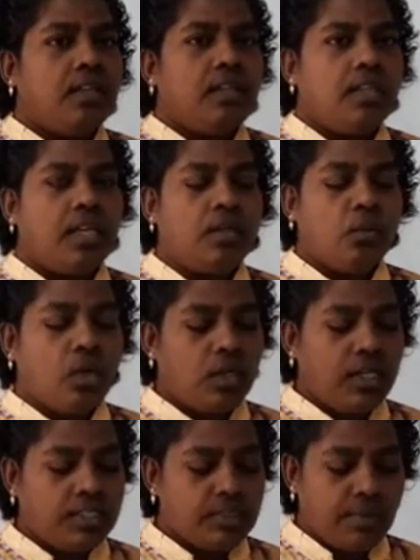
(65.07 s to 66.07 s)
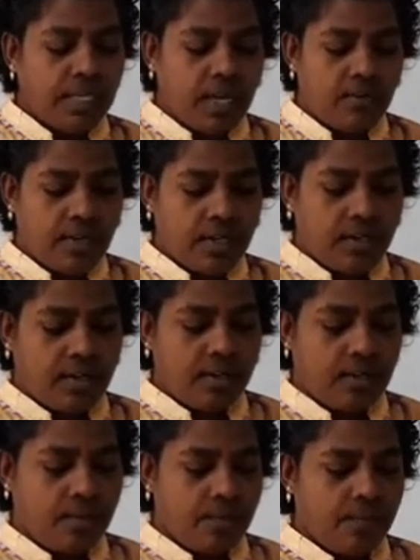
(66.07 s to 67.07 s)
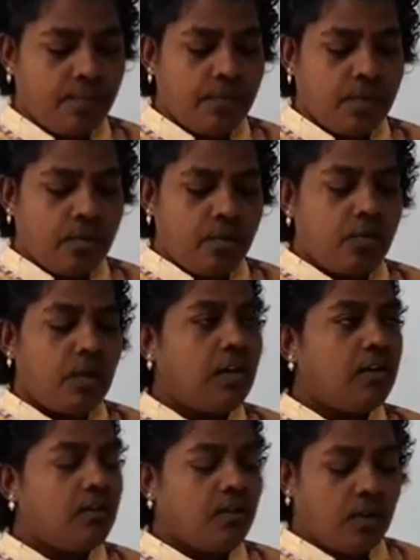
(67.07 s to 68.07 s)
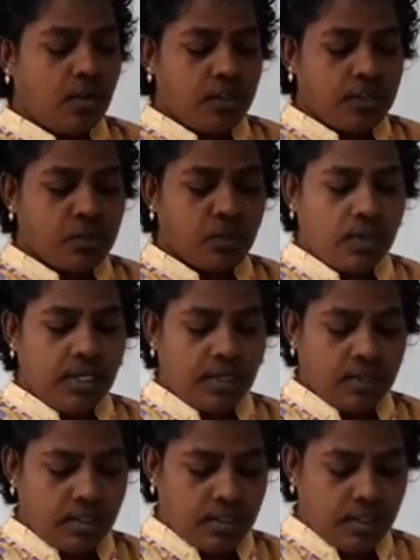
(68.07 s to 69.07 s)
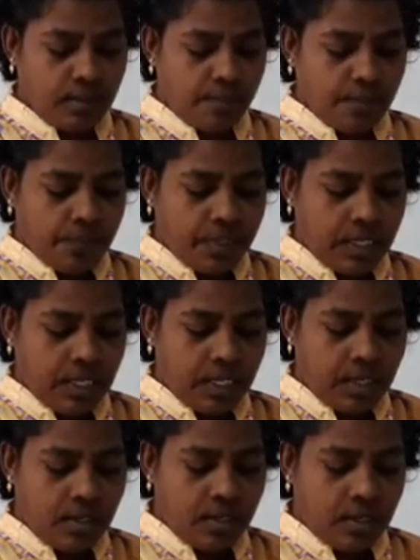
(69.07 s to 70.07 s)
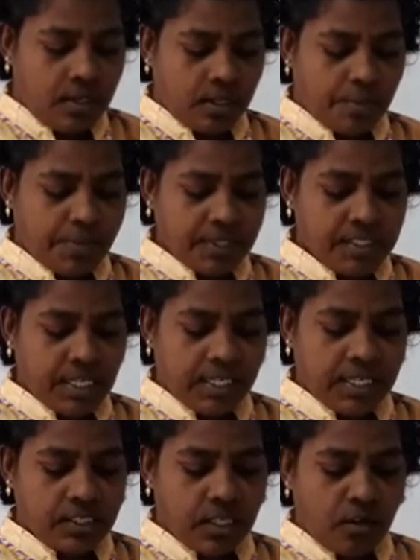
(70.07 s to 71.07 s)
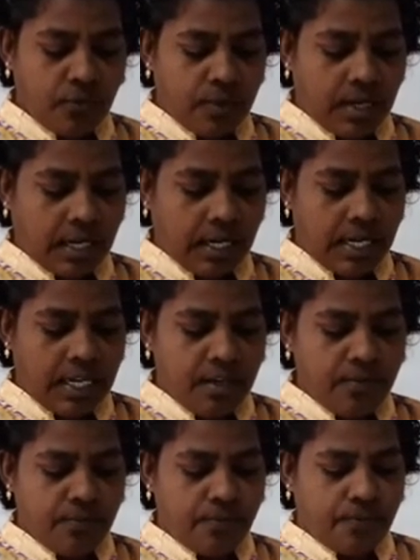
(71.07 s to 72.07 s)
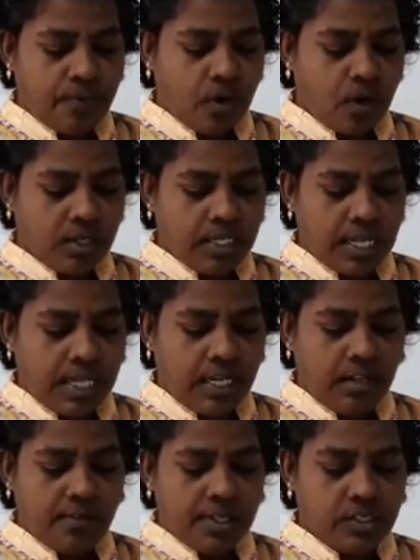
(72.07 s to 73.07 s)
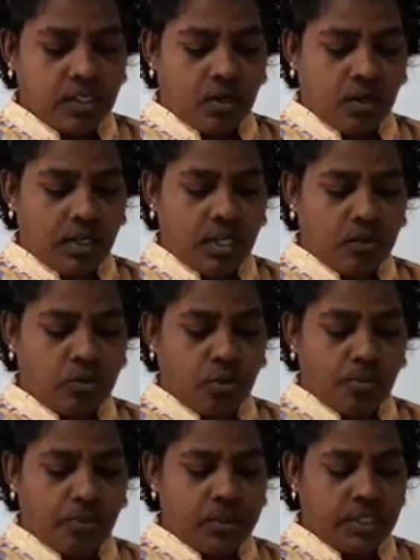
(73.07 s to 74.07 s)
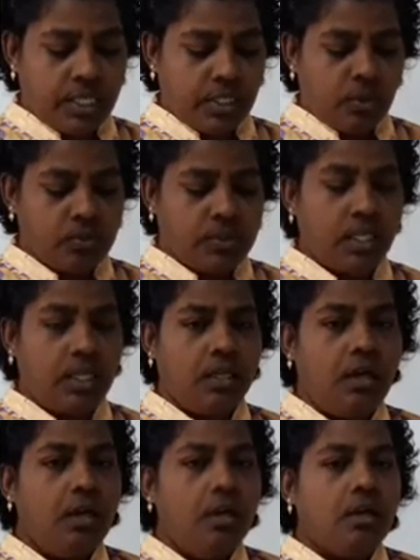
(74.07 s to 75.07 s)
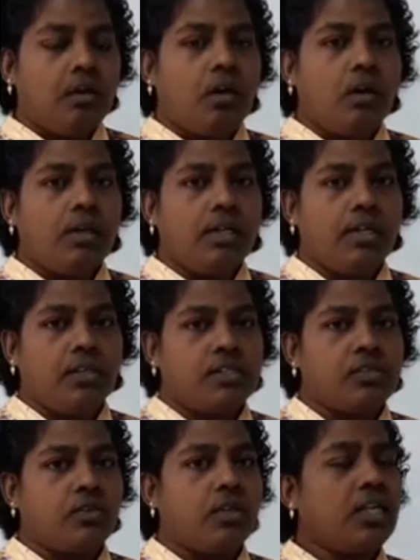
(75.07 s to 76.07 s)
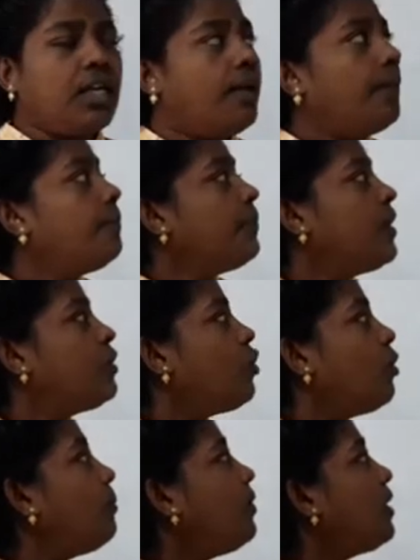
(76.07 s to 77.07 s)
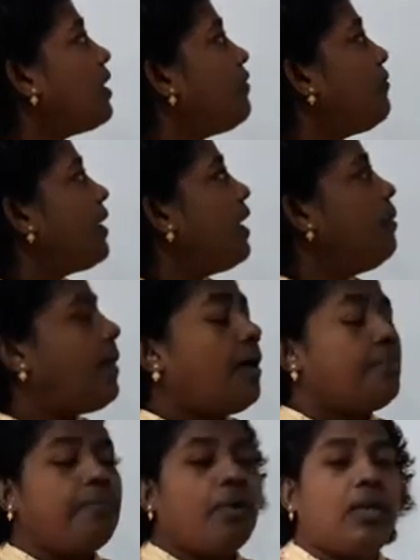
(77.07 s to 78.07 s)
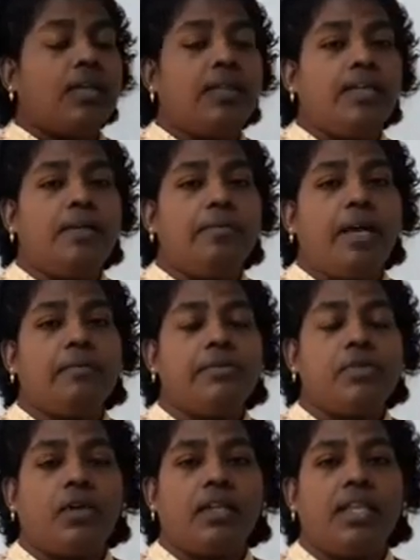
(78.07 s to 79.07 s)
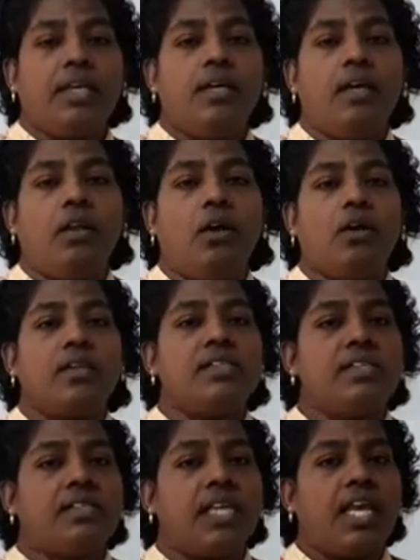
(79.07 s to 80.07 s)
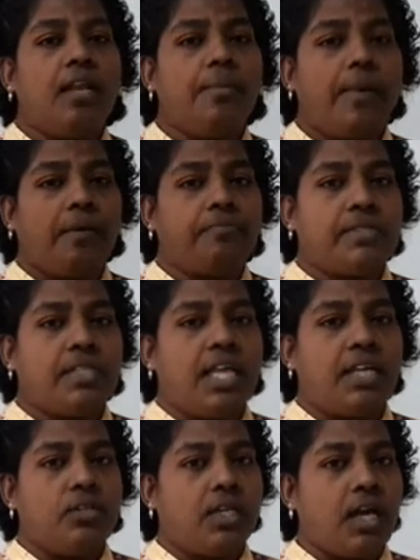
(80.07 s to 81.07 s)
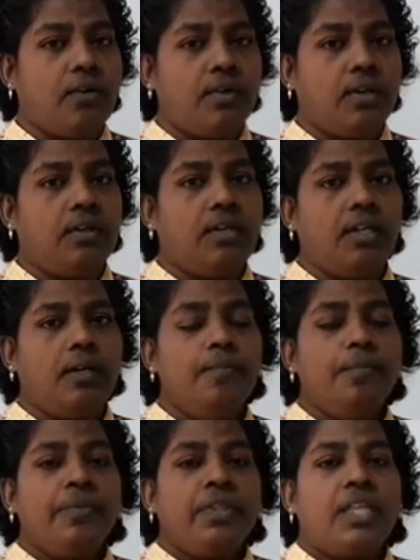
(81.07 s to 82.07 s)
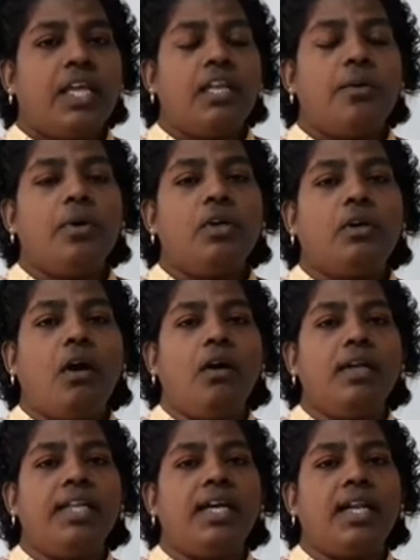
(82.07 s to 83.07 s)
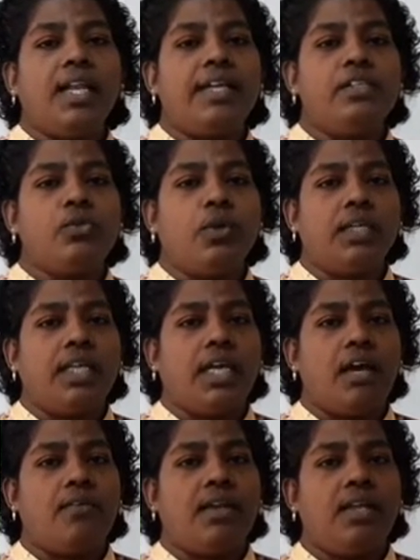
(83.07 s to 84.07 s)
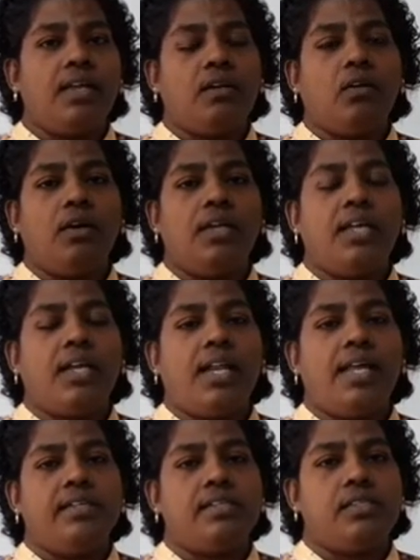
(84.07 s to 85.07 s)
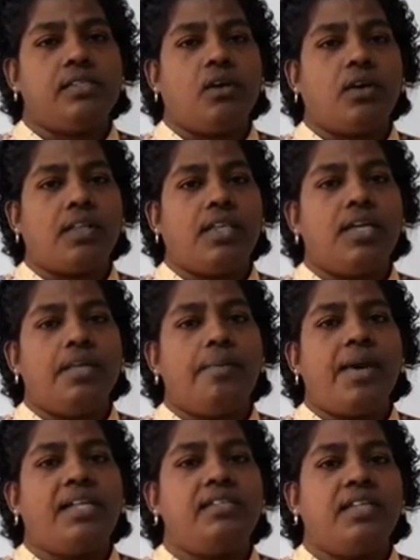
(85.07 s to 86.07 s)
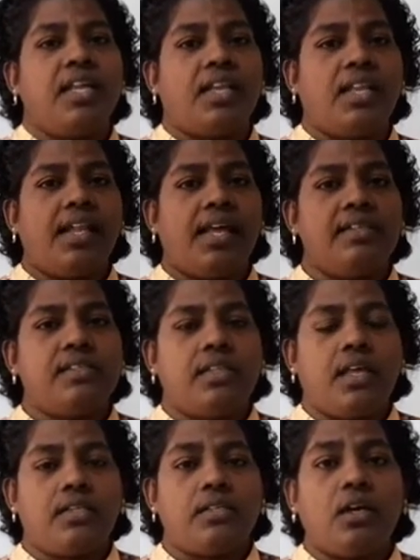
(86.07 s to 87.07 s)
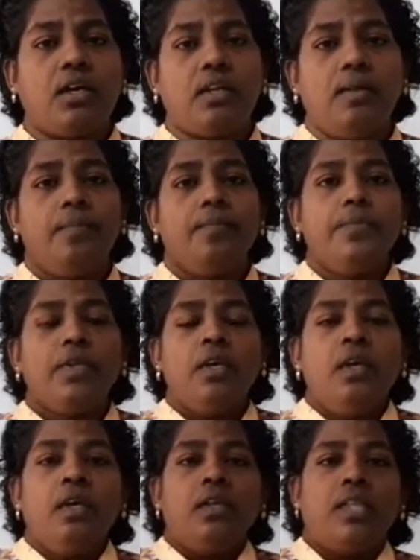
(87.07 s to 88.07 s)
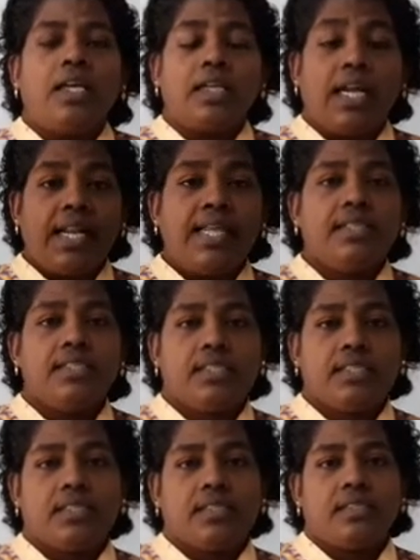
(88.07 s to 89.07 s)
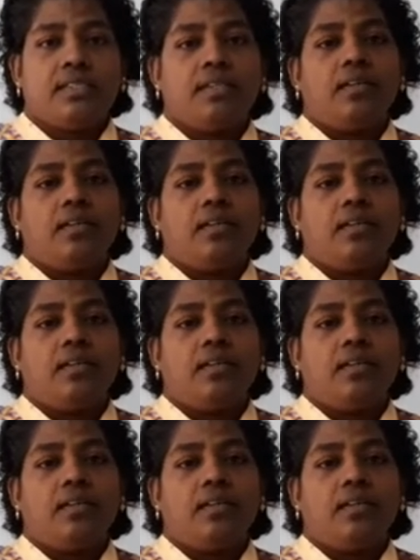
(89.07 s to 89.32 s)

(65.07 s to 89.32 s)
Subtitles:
Then what else we have learned? We have also learned representation of relief or elevation on a topo sheet using contours. Okay, topographical map or the maps or the large scale maps that we have learned. Then about contour lines, what we have learned? Contour lines are the imaginary lines that connects